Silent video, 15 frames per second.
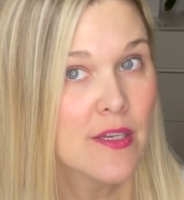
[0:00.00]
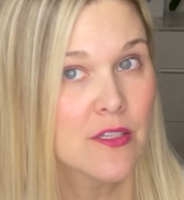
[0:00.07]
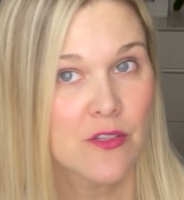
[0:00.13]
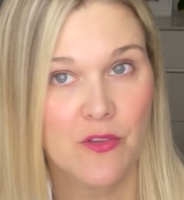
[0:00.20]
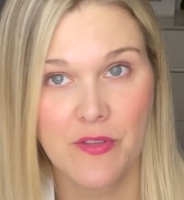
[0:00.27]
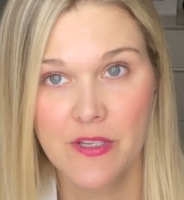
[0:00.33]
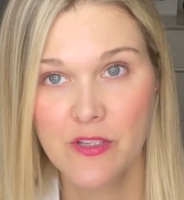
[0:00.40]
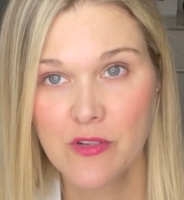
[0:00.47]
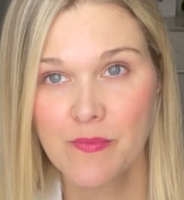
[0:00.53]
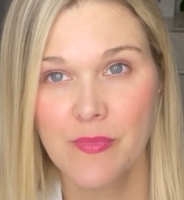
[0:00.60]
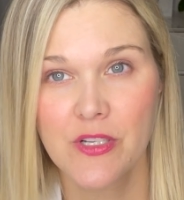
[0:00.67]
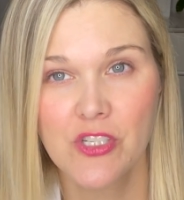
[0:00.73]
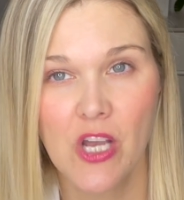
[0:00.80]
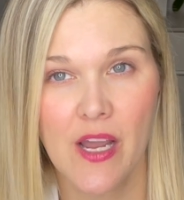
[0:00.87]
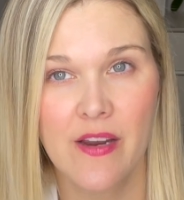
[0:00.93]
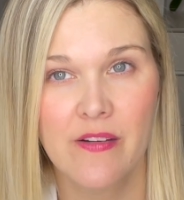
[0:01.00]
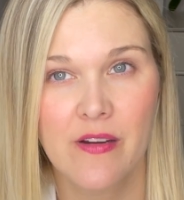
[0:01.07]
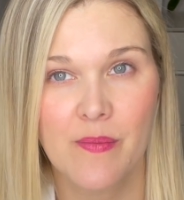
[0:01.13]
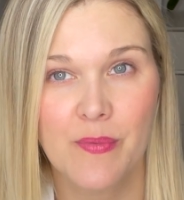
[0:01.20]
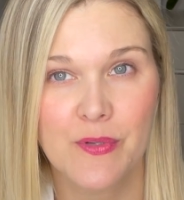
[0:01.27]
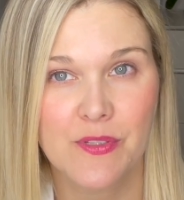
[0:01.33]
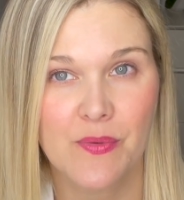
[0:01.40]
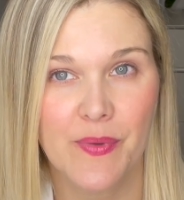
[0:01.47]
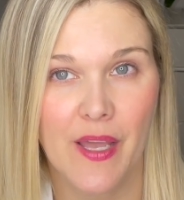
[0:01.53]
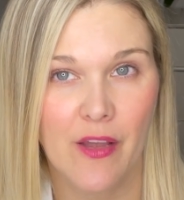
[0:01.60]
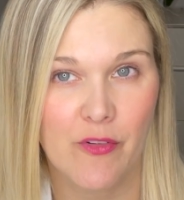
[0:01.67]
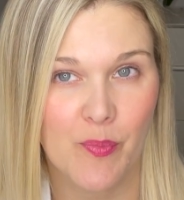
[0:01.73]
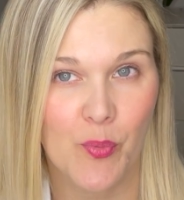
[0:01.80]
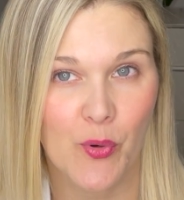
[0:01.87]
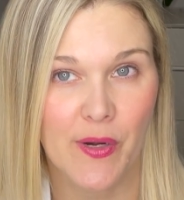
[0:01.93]
So these are much higher numbers than we had
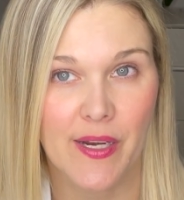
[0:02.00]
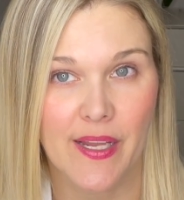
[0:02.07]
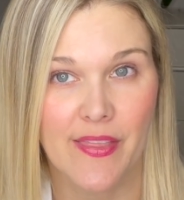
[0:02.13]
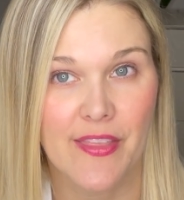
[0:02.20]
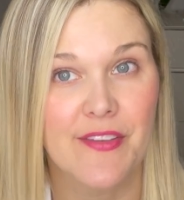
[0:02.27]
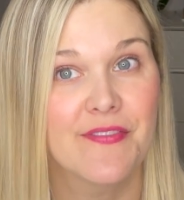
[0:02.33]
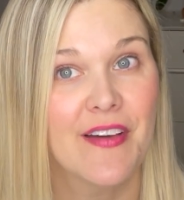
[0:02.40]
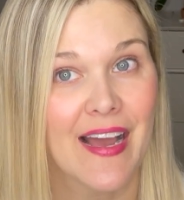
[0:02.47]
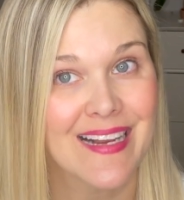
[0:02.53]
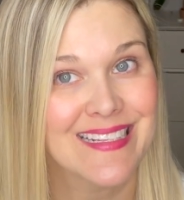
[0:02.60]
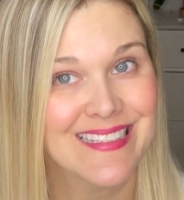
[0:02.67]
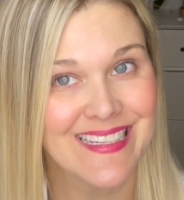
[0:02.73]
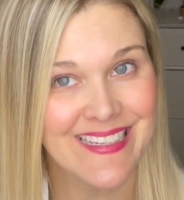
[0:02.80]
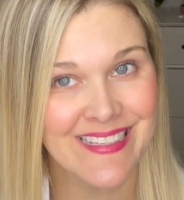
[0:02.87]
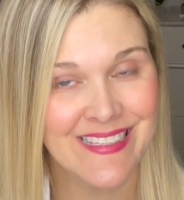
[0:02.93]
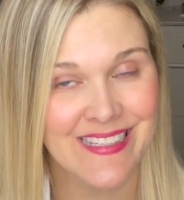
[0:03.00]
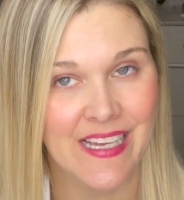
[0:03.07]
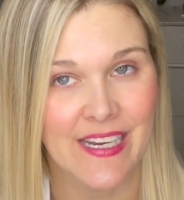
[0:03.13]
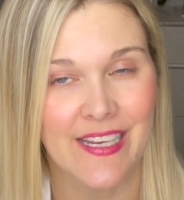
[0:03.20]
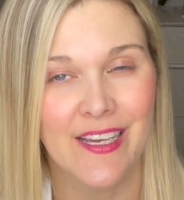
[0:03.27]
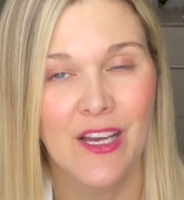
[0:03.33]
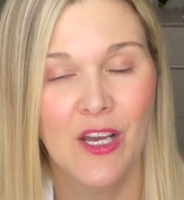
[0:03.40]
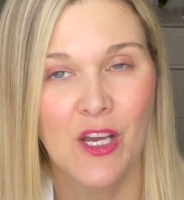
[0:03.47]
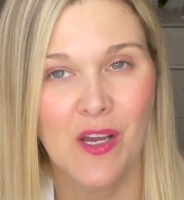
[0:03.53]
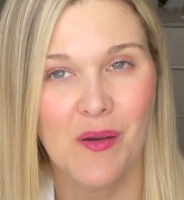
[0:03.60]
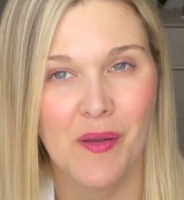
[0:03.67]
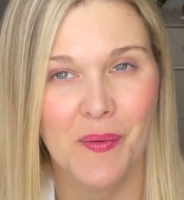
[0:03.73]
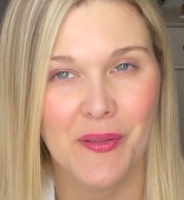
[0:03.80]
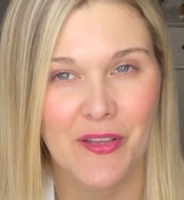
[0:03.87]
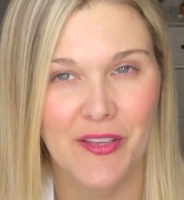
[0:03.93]
reported in the vaccine study
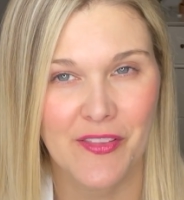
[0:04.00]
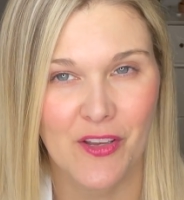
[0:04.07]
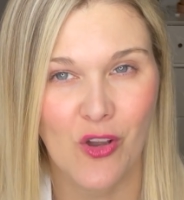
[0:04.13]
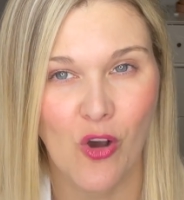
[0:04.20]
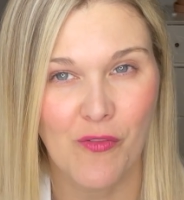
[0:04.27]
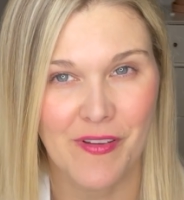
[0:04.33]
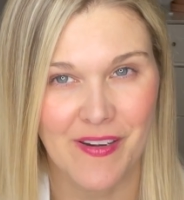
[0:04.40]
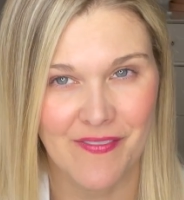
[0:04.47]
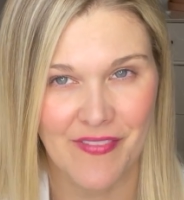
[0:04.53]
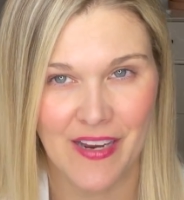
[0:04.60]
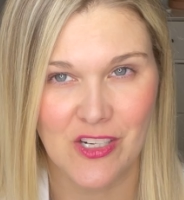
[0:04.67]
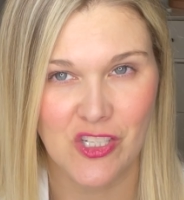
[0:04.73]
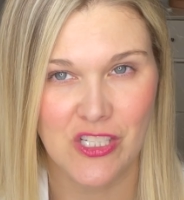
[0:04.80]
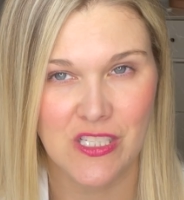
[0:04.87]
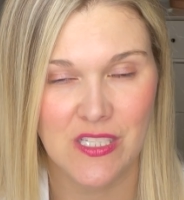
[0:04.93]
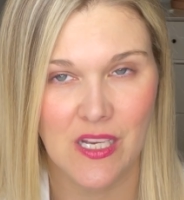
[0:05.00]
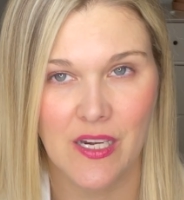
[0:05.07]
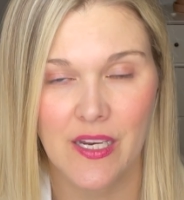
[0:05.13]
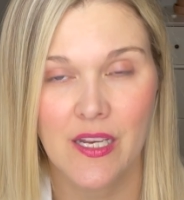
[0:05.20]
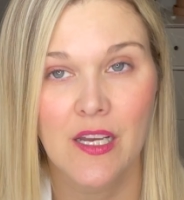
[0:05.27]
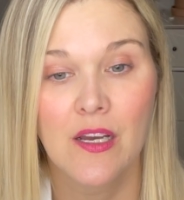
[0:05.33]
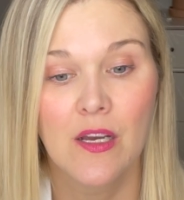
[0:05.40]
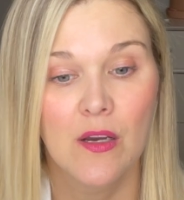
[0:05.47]
when we look at the COVID infection study.